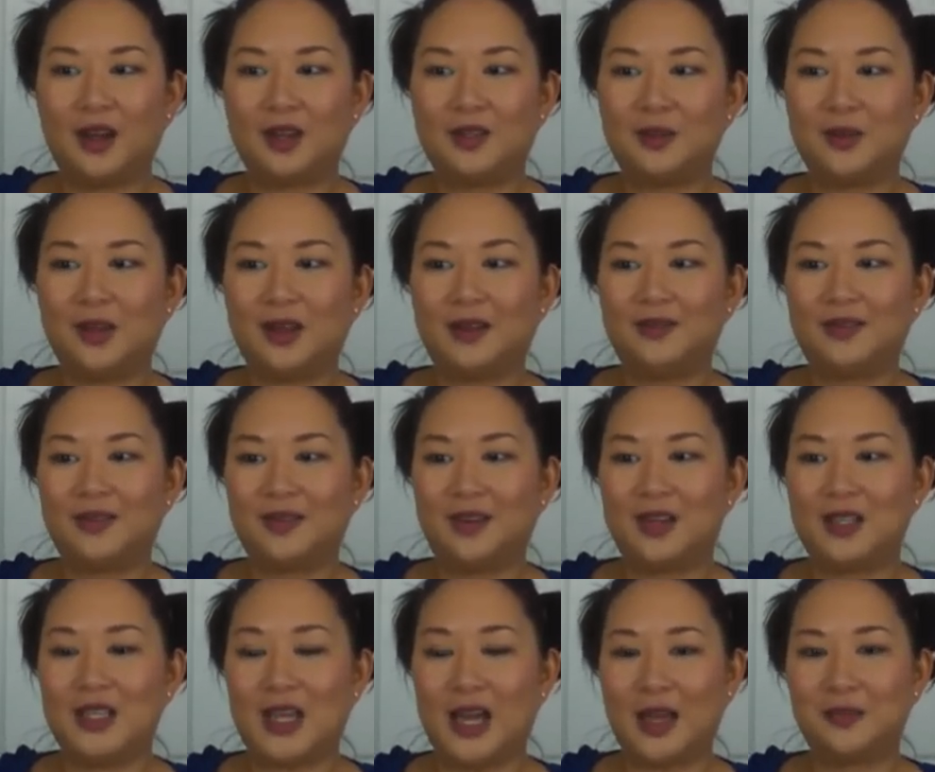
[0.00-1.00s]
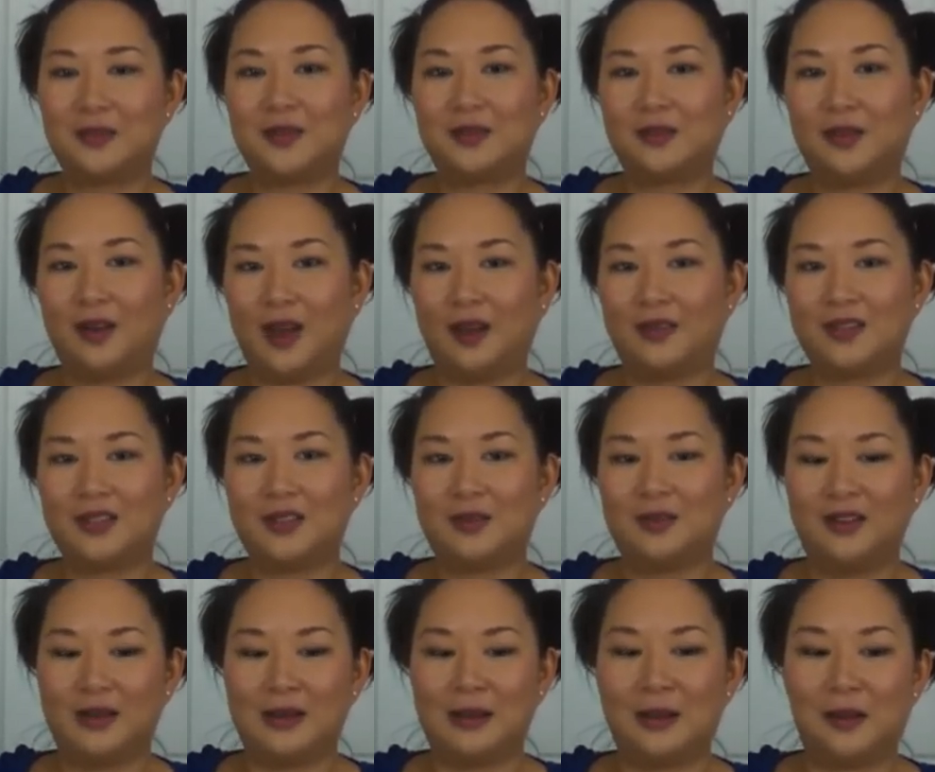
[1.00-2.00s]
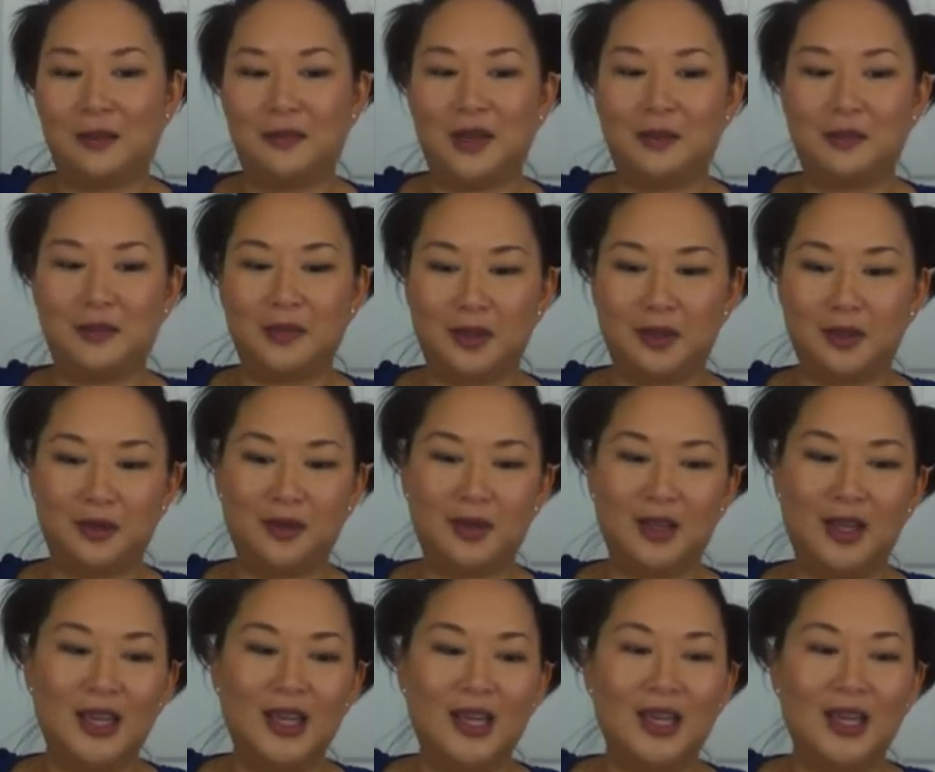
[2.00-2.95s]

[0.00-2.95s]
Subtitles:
I do a lot of different types of crafts depending on my mood,